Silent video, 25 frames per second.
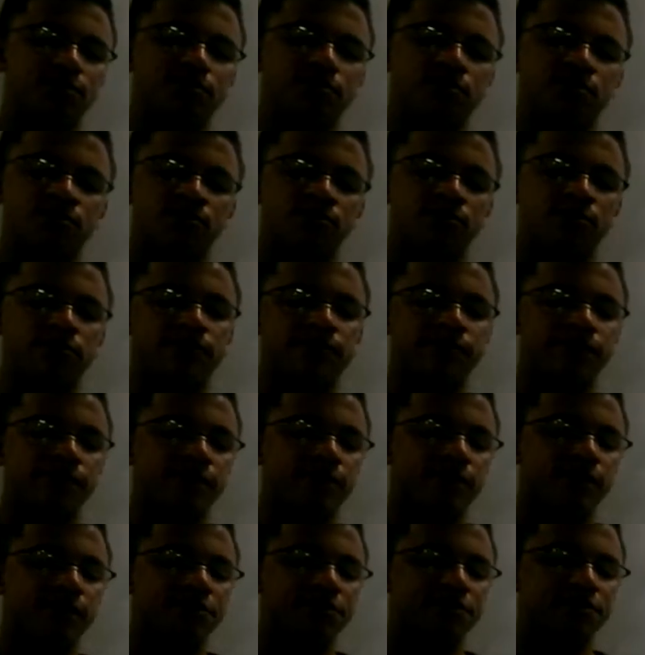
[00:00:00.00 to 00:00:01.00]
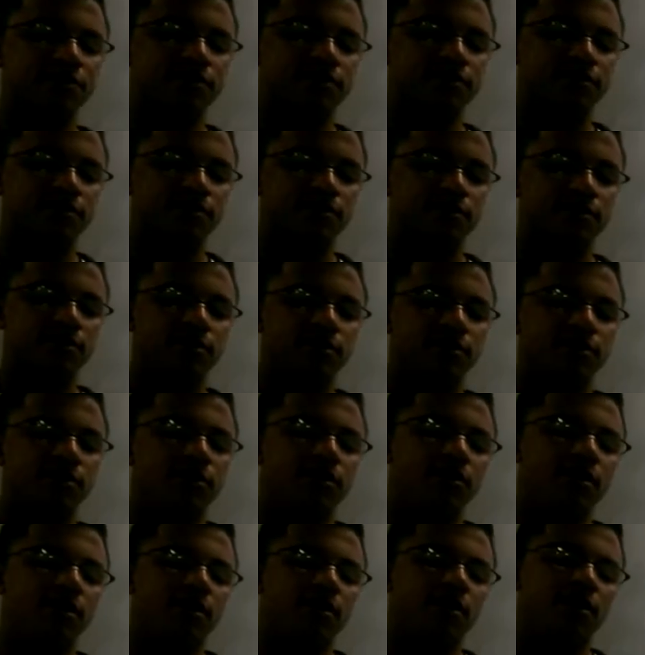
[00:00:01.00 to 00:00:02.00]
the number of locations,
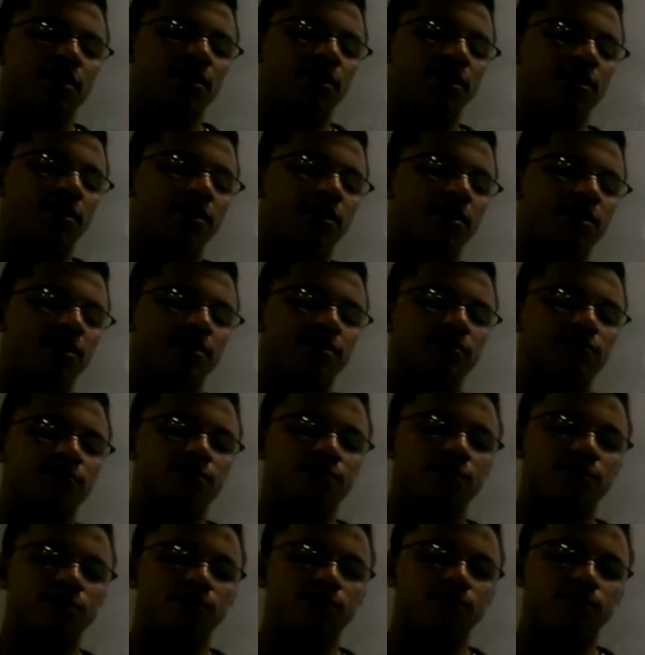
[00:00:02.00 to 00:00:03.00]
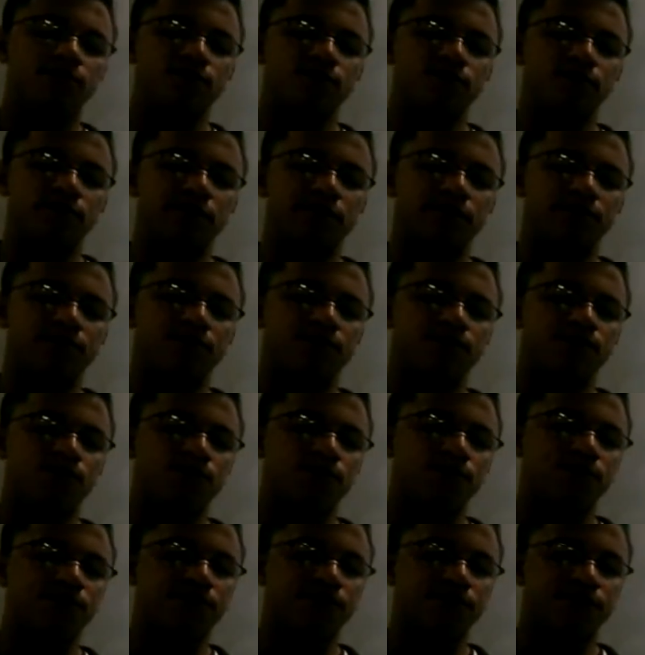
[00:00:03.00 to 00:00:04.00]
and it would equal
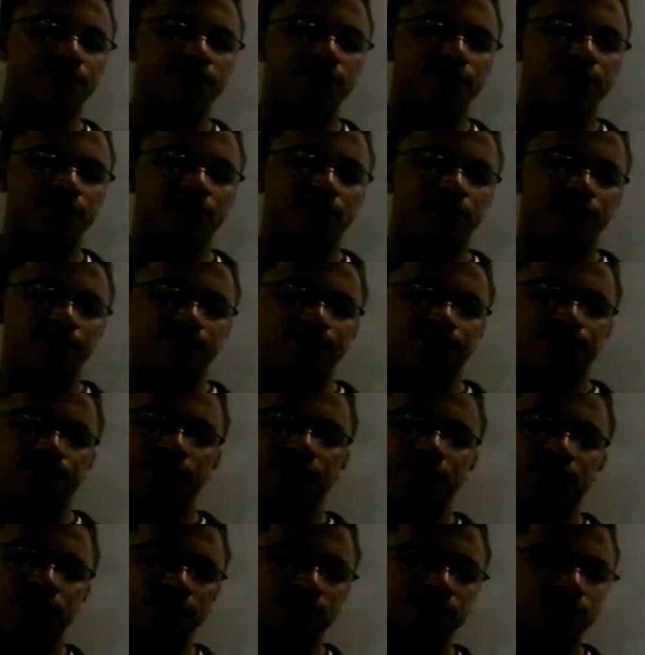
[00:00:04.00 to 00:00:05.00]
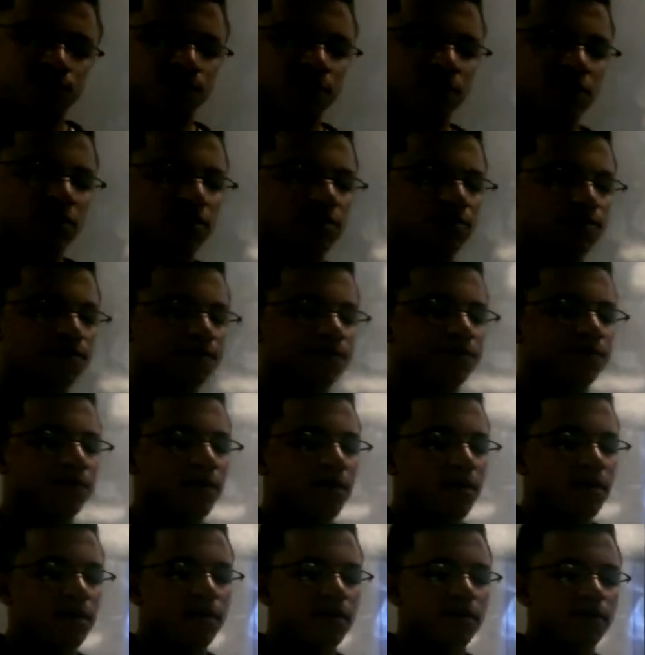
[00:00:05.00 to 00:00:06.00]
7.58 as our mean.
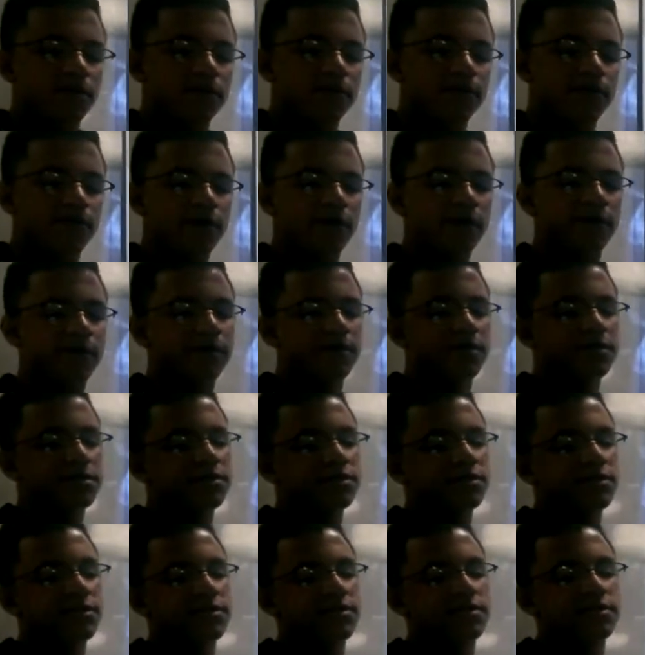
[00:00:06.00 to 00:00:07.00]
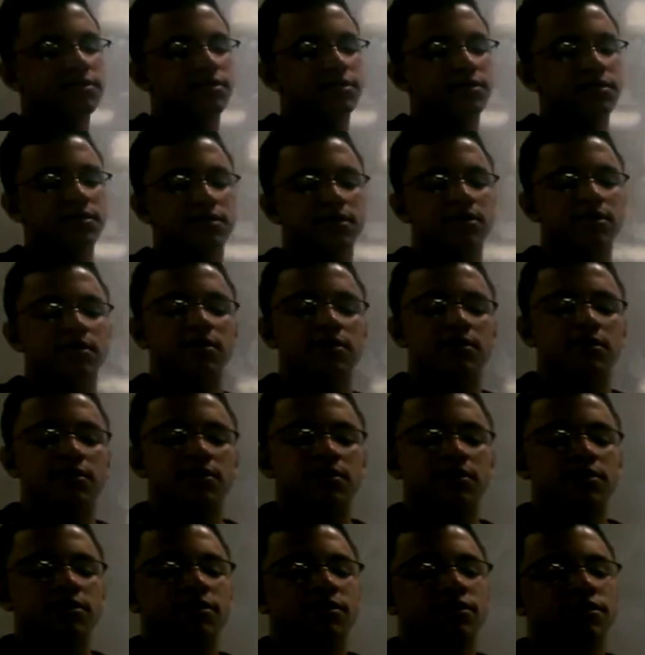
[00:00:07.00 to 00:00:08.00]
The variance is
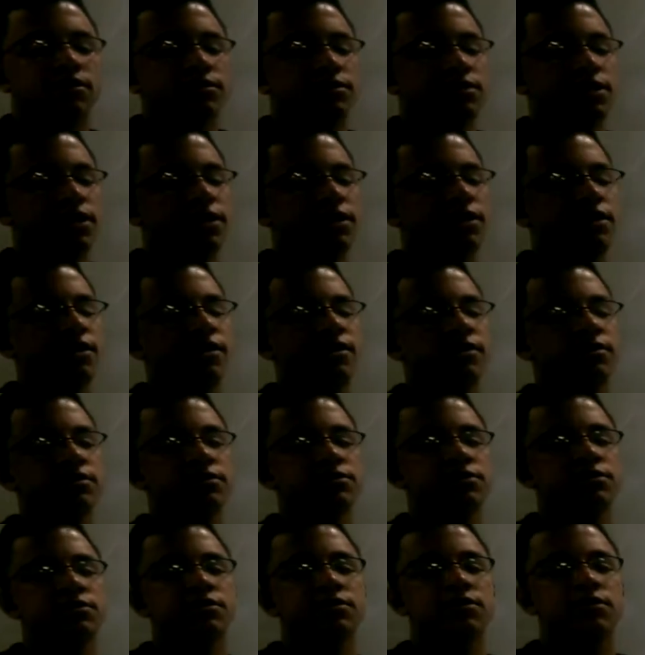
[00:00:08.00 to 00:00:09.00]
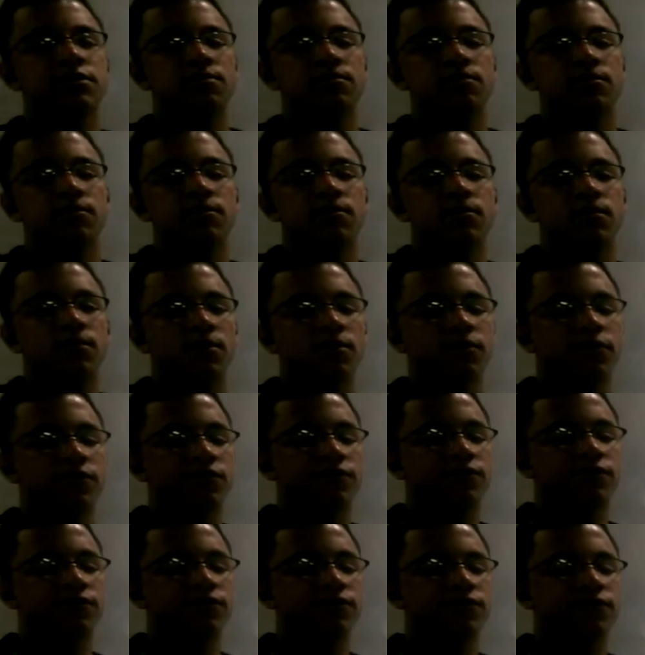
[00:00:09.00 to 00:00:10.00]
taking the sum of
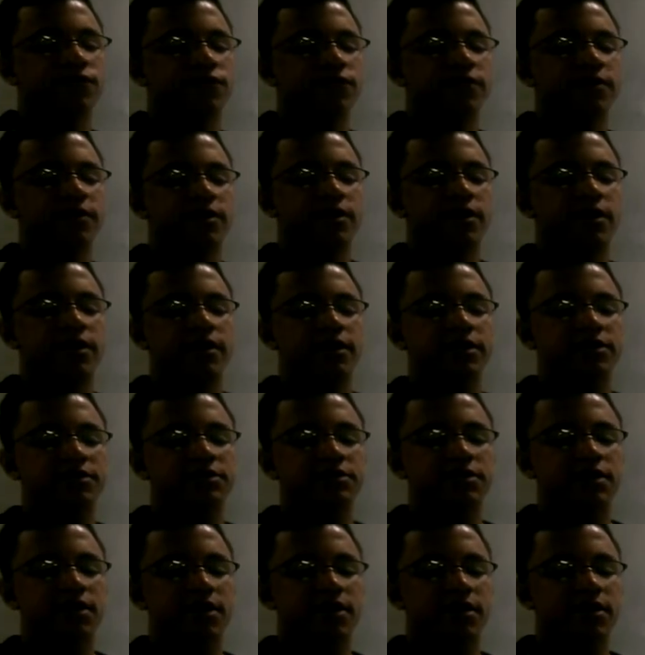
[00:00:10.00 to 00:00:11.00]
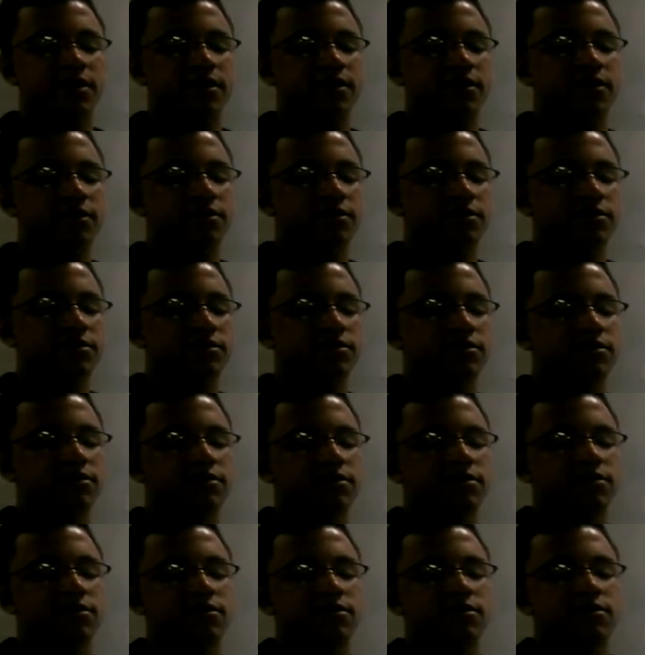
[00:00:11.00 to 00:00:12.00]
xi
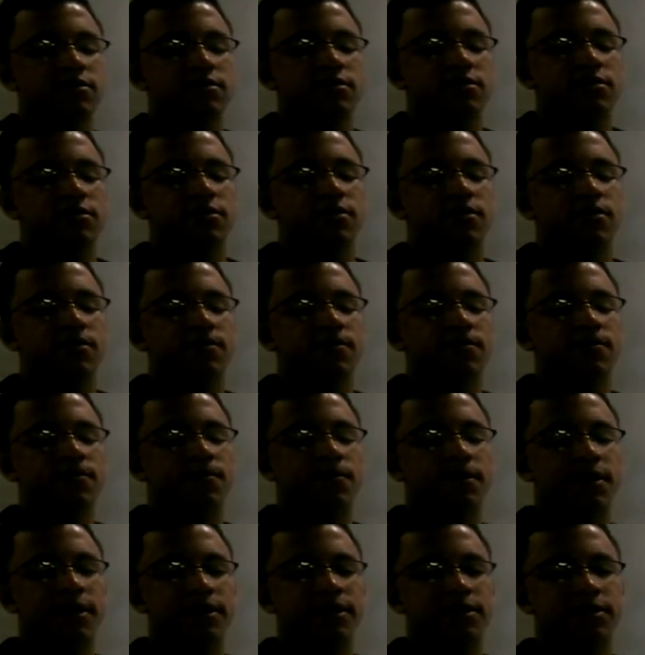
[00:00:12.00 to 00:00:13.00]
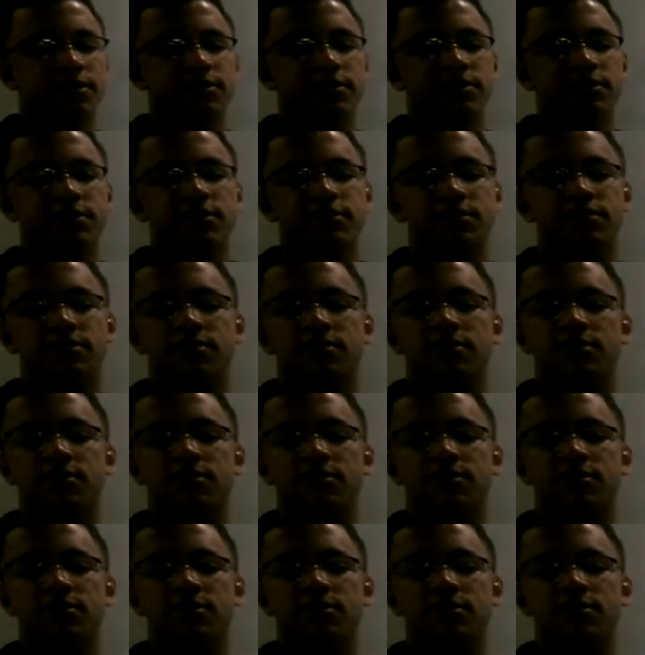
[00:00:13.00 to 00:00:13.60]
minus